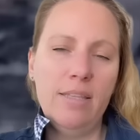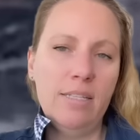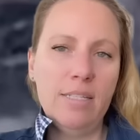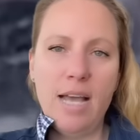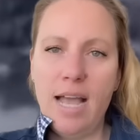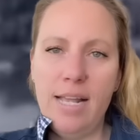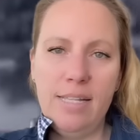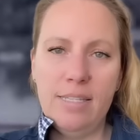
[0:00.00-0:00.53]

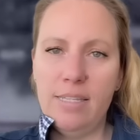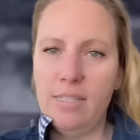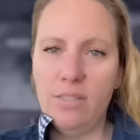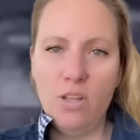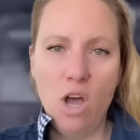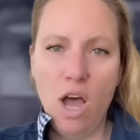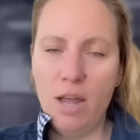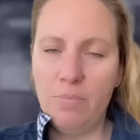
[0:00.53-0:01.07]
science is
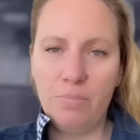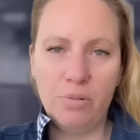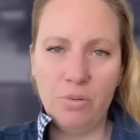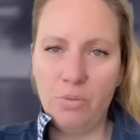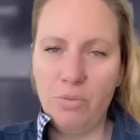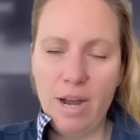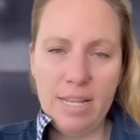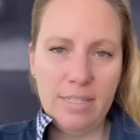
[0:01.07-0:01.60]
not
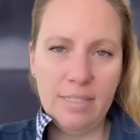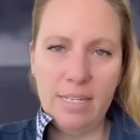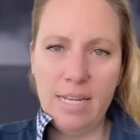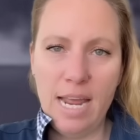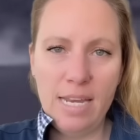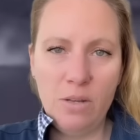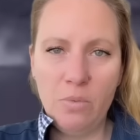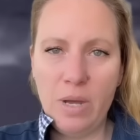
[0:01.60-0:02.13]
progressed in
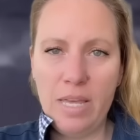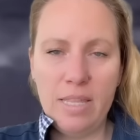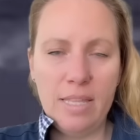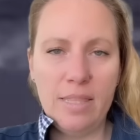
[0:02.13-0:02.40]
any way that